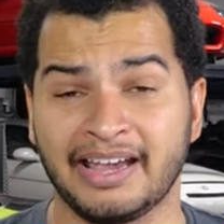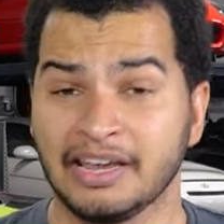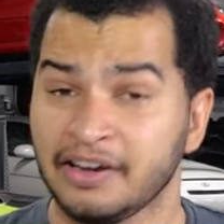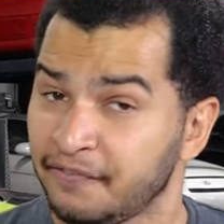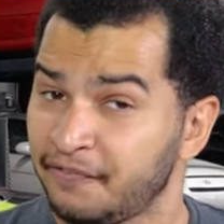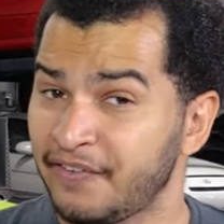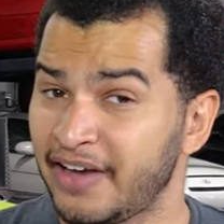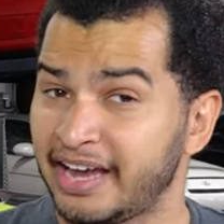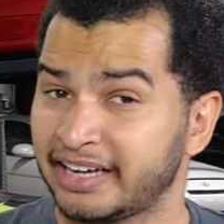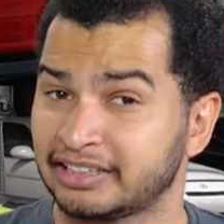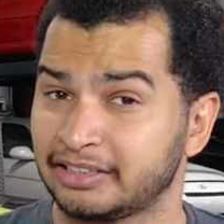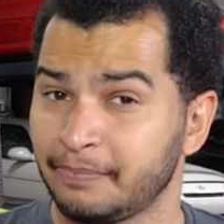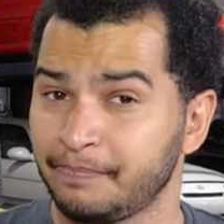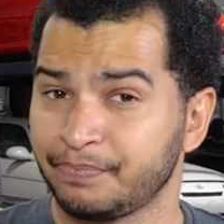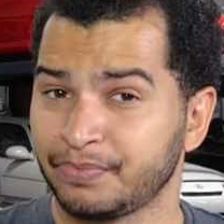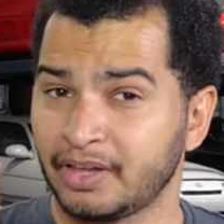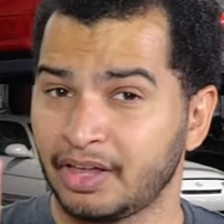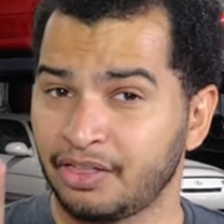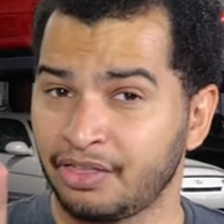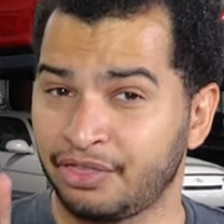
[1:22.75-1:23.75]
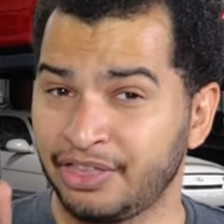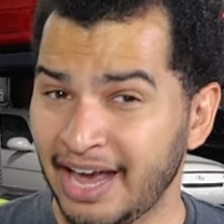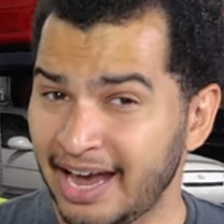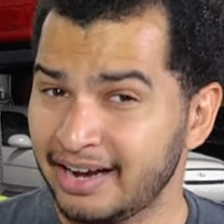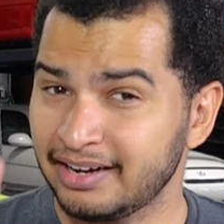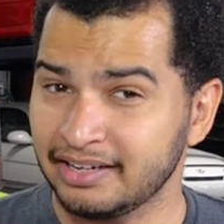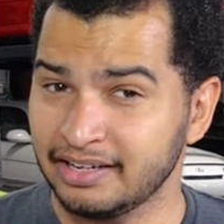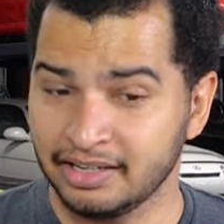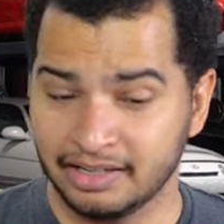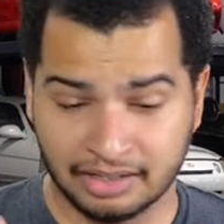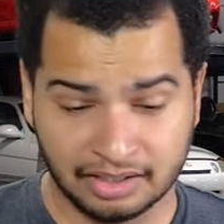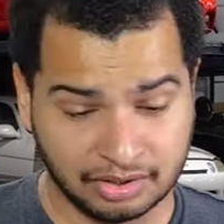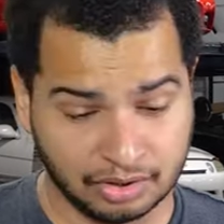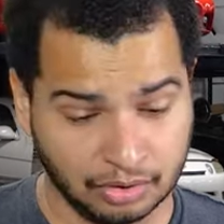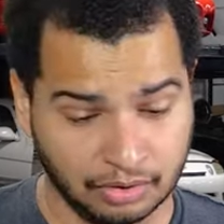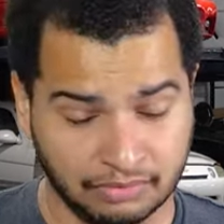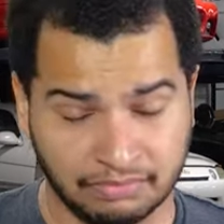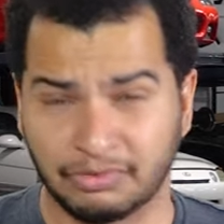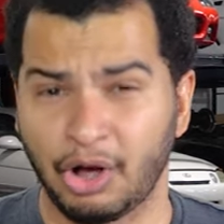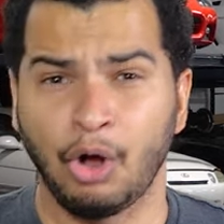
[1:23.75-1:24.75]
In fact, that is
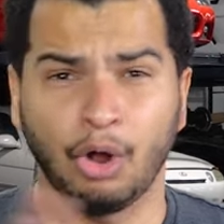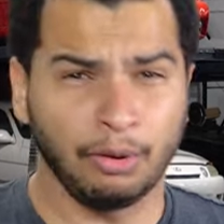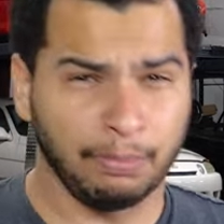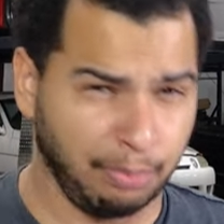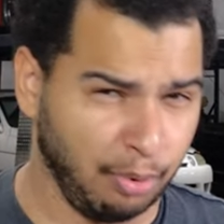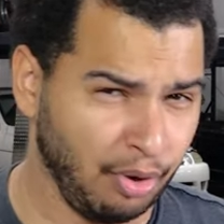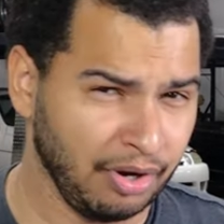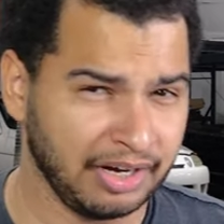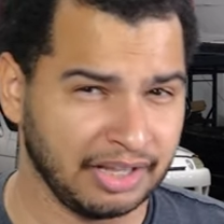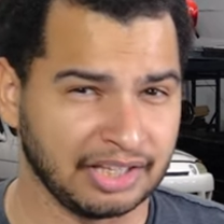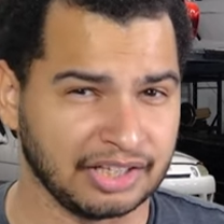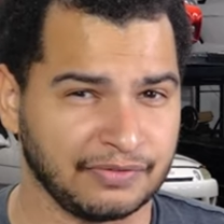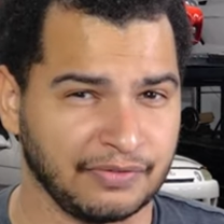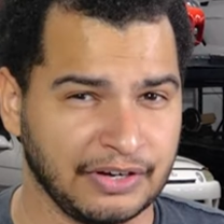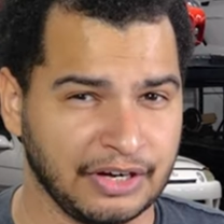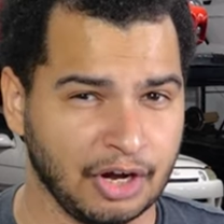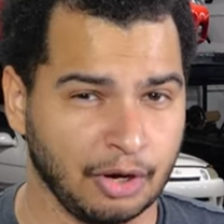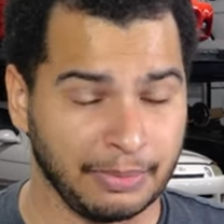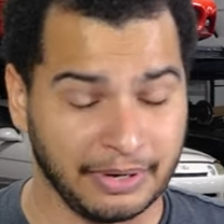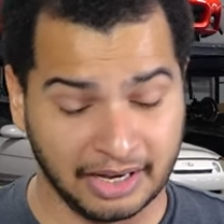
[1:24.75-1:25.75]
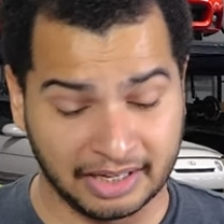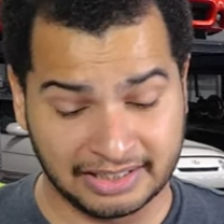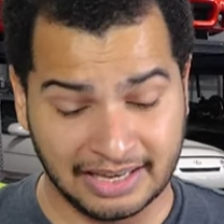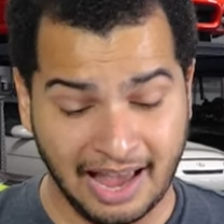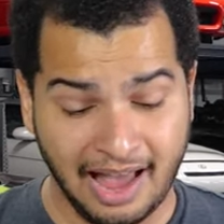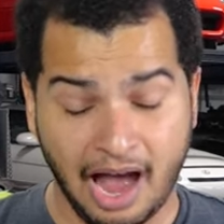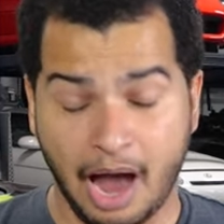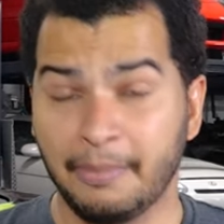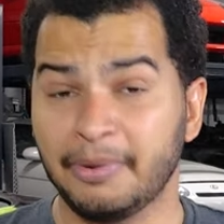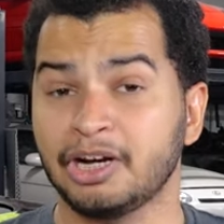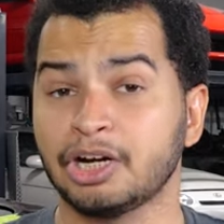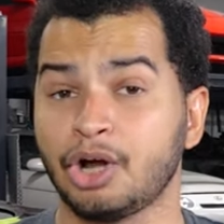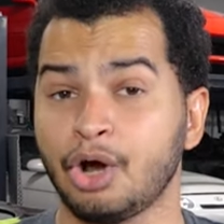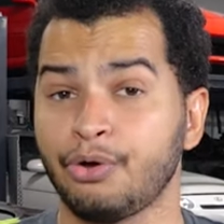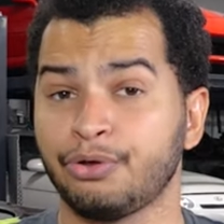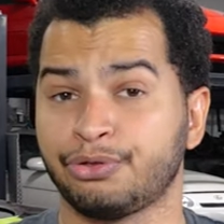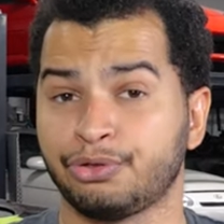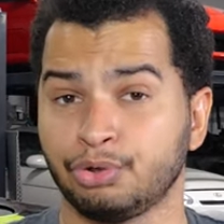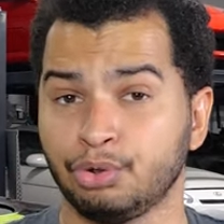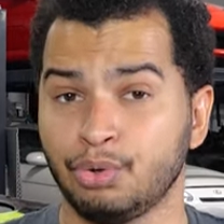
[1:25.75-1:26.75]
the whole point of this video, because I'm going to
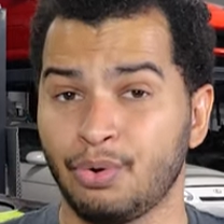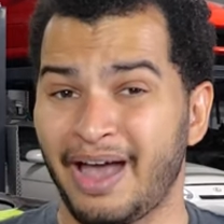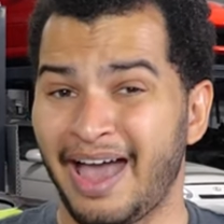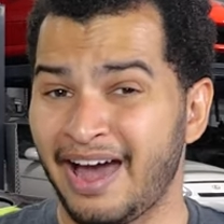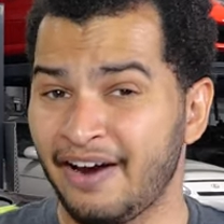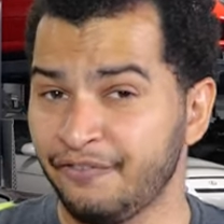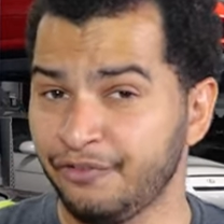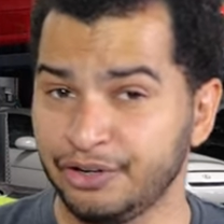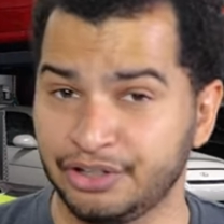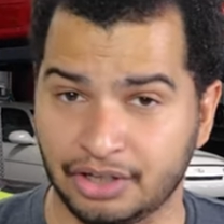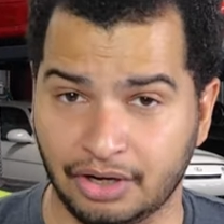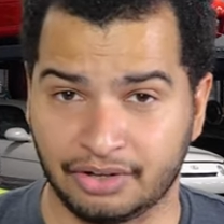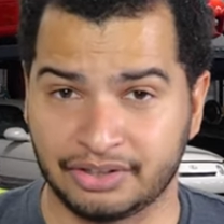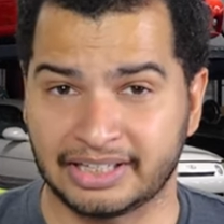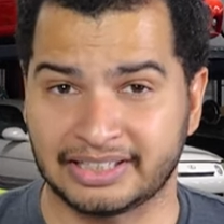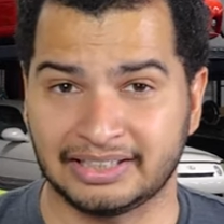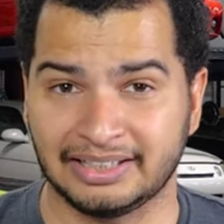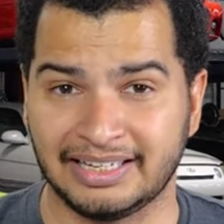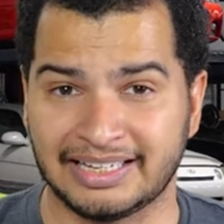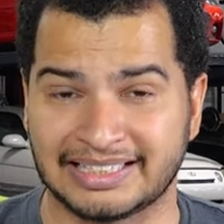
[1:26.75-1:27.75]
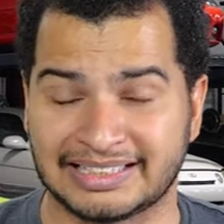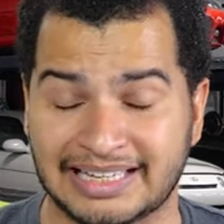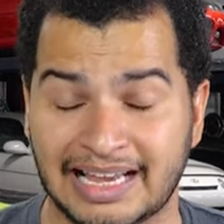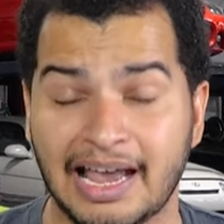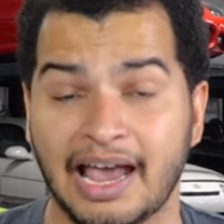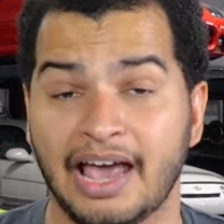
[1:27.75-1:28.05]
go through everything on this list